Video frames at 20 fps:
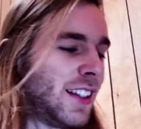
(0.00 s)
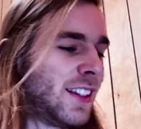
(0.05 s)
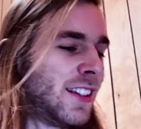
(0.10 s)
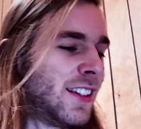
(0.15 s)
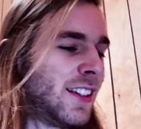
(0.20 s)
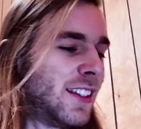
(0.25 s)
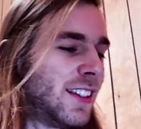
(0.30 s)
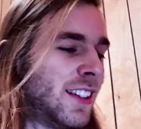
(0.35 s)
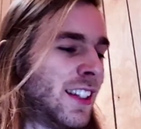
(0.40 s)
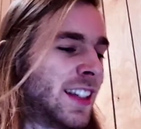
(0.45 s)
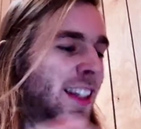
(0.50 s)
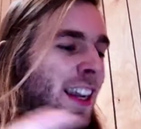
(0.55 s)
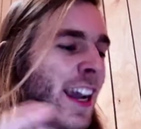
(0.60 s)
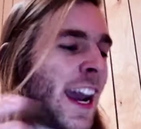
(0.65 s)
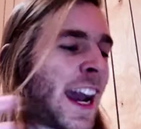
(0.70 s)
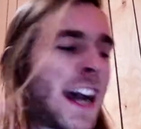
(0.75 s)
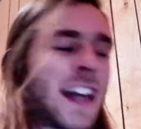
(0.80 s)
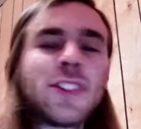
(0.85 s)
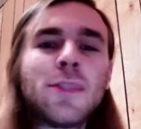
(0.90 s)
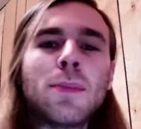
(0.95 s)

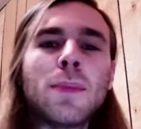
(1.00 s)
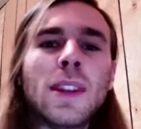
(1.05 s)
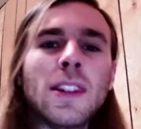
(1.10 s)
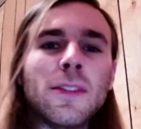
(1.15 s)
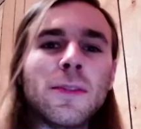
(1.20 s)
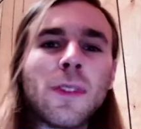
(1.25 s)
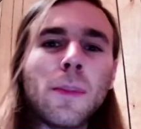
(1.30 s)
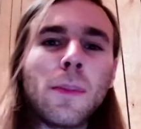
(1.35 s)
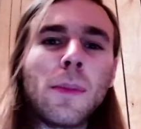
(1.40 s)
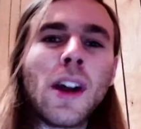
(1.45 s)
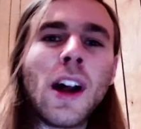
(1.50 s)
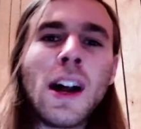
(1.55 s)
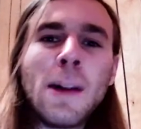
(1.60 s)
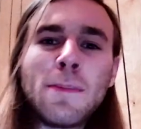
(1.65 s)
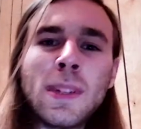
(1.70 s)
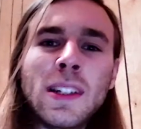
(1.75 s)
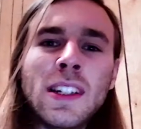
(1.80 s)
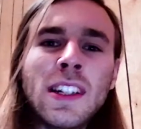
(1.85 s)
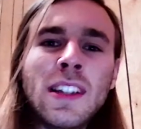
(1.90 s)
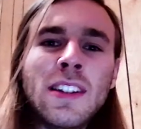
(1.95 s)
detachment from
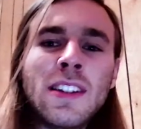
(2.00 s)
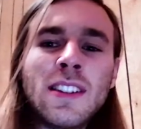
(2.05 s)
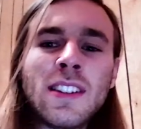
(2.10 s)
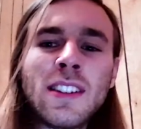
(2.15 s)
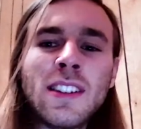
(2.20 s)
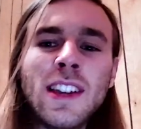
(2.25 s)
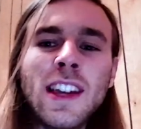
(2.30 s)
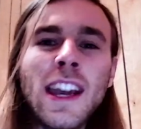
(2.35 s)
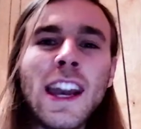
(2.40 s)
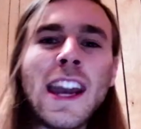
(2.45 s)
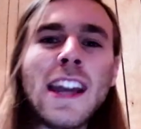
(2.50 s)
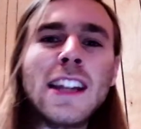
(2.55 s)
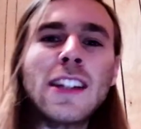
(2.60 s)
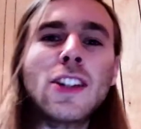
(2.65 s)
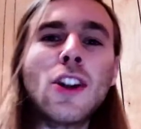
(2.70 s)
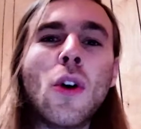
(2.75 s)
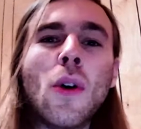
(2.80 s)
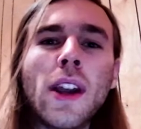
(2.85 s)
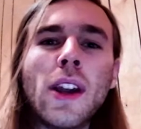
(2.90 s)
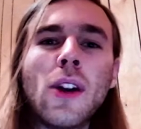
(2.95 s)
companies and
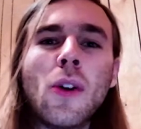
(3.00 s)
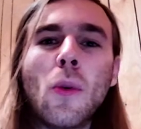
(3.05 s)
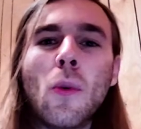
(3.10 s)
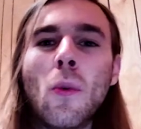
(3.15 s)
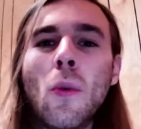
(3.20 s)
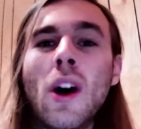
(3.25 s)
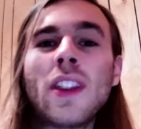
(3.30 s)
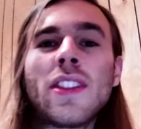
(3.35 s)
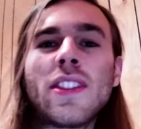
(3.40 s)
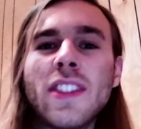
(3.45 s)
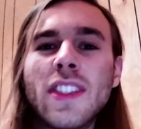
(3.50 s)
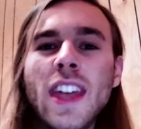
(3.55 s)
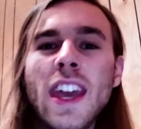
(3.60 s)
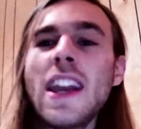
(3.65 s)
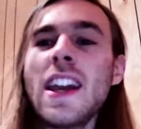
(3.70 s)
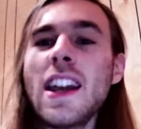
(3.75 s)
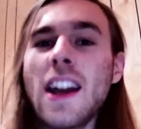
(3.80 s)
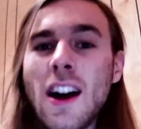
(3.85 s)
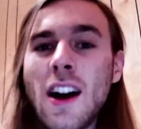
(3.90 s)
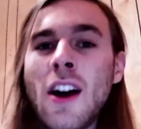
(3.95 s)
knowing what
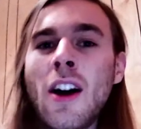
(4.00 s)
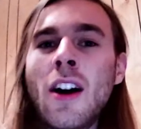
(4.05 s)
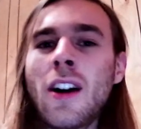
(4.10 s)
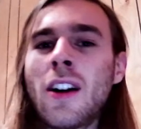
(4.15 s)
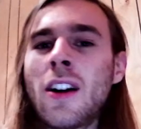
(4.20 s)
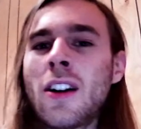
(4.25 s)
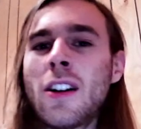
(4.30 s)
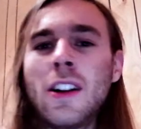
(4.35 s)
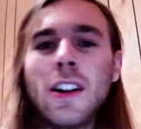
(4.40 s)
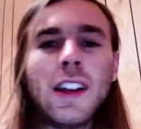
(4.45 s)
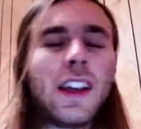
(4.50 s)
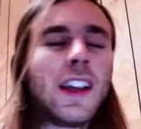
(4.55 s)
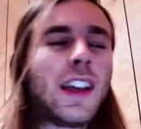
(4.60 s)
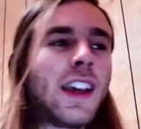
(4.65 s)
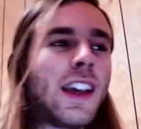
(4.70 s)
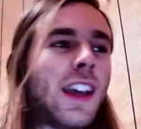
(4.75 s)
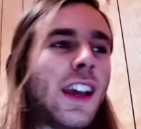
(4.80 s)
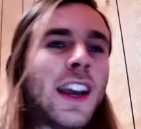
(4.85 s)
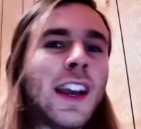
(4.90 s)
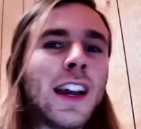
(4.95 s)
they are
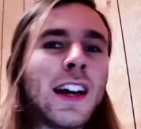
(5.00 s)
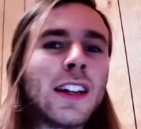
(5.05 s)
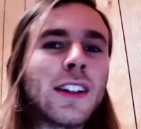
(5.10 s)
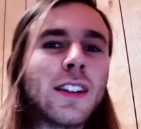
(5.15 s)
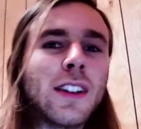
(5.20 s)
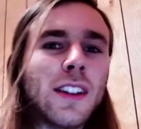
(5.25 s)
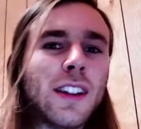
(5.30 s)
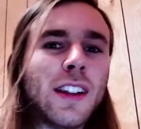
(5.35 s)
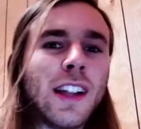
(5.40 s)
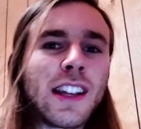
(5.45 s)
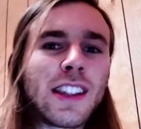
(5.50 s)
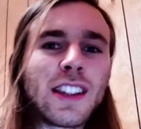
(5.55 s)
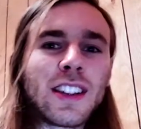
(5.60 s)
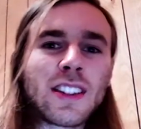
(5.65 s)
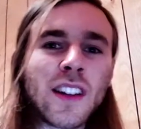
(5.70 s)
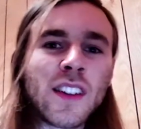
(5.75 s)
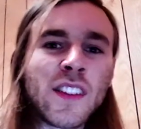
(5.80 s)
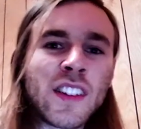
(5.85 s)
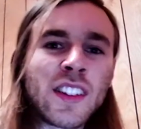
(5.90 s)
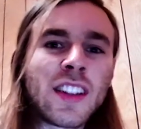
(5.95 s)
and like the
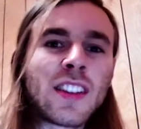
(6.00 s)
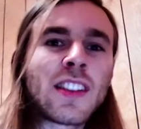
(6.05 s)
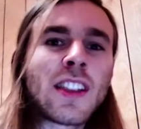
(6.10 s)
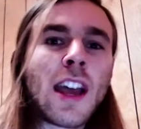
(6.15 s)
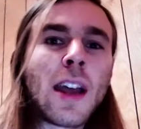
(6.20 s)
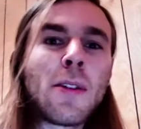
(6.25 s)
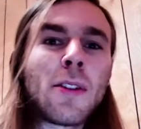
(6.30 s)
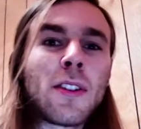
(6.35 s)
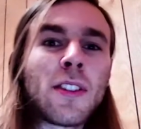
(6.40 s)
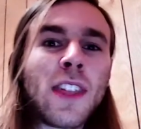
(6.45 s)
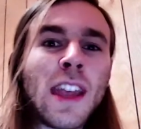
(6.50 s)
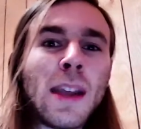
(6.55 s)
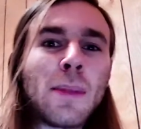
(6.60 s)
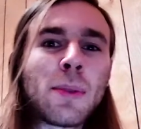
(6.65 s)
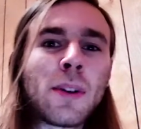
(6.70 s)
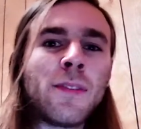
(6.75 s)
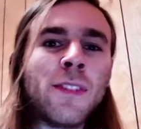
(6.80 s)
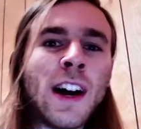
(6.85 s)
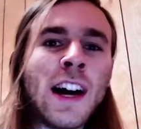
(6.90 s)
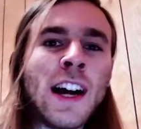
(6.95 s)
services that they
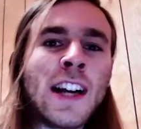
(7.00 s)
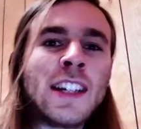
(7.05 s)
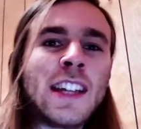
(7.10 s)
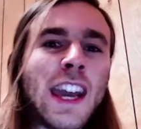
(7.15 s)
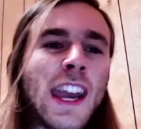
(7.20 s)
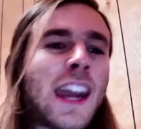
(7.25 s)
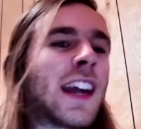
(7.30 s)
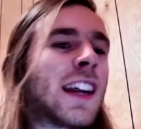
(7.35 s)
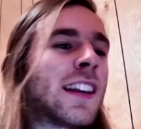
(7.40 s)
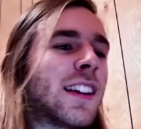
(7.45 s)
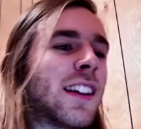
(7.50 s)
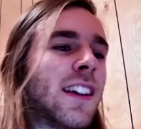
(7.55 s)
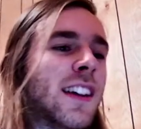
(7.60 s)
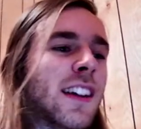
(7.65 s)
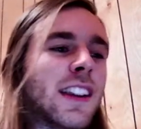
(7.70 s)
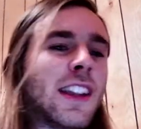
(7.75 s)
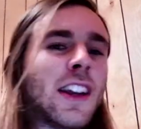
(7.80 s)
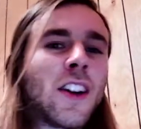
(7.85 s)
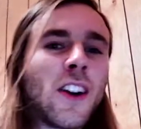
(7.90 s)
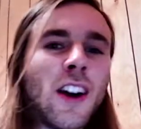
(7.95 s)
provide and
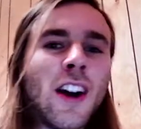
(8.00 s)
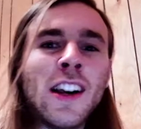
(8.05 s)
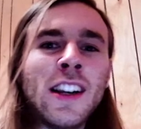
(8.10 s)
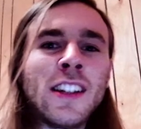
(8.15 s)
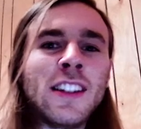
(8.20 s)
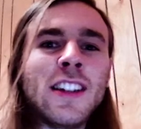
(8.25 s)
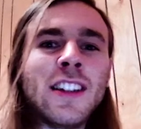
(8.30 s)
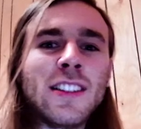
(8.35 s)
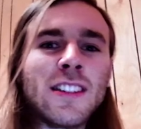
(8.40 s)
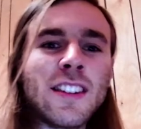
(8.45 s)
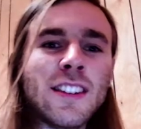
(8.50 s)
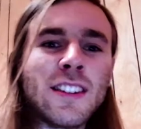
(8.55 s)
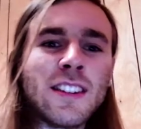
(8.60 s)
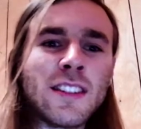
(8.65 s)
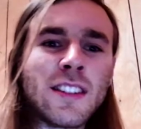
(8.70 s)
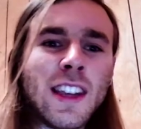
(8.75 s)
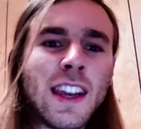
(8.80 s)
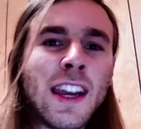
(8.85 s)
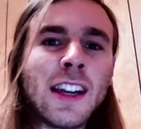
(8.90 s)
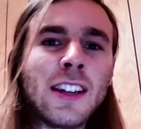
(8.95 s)
their audiences
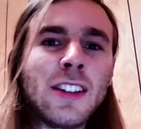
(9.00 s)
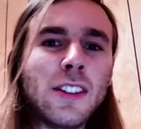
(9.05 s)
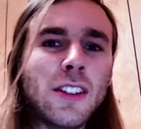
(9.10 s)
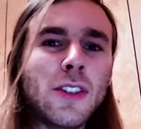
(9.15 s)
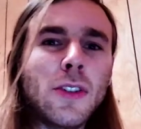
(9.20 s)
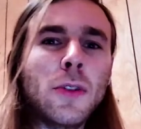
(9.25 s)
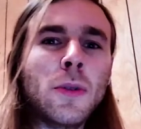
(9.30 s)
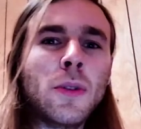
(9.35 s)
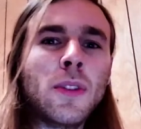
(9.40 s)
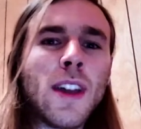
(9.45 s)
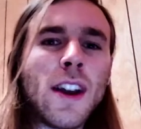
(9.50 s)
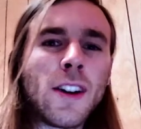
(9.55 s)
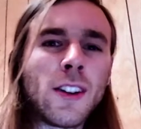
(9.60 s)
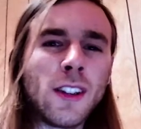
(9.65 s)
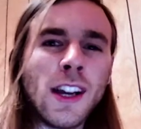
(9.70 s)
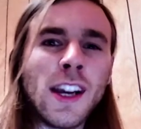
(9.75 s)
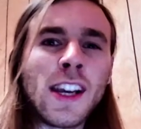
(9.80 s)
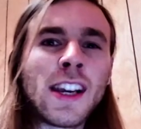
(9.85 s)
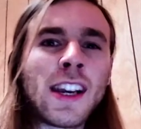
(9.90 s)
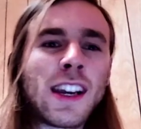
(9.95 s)
and who they're
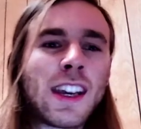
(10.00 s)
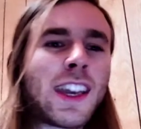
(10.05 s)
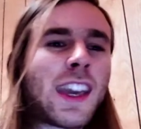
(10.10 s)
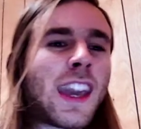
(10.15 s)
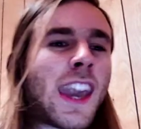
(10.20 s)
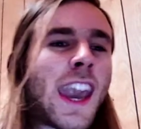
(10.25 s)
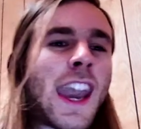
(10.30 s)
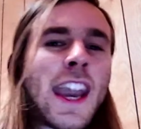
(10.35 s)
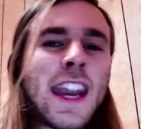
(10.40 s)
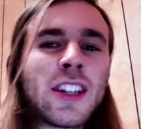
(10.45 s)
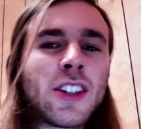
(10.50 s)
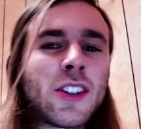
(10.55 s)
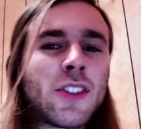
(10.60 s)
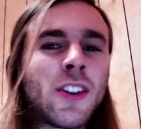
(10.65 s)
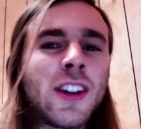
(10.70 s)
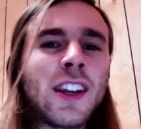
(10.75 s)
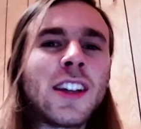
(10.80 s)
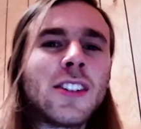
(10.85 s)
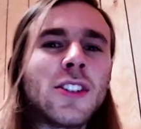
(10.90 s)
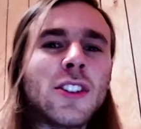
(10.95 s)
like
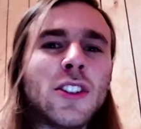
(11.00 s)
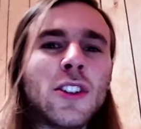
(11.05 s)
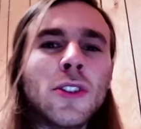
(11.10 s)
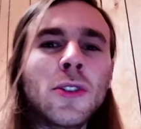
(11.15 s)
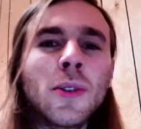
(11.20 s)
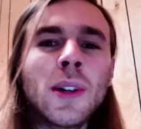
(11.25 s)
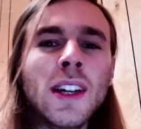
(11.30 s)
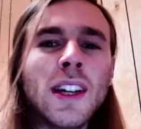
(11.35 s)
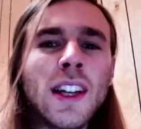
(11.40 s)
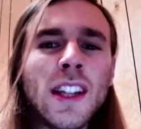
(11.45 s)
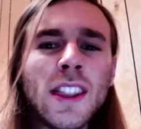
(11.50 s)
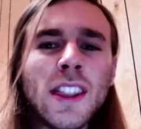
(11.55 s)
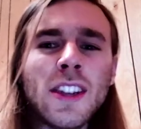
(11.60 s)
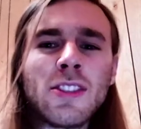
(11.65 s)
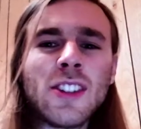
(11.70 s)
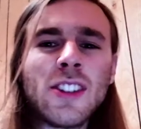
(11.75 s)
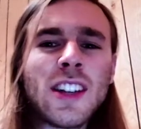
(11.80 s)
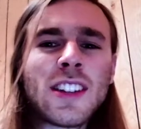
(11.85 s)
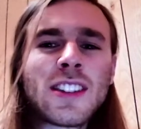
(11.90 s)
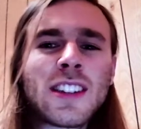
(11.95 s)
catering to. There
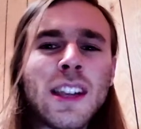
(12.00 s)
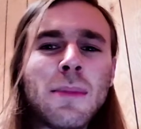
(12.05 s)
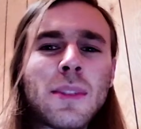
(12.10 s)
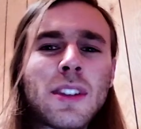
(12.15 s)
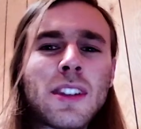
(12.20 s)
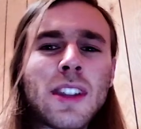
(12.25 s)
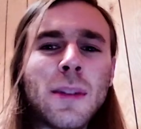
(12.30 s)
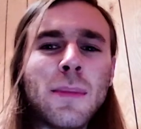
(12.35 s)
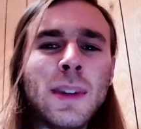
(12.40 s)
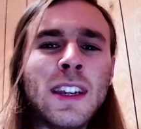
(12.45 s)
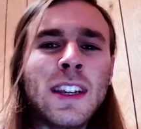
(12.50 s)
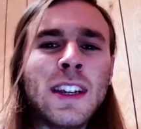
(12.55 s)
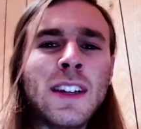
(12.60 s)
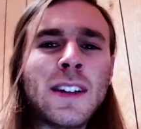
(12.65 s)
just seems to be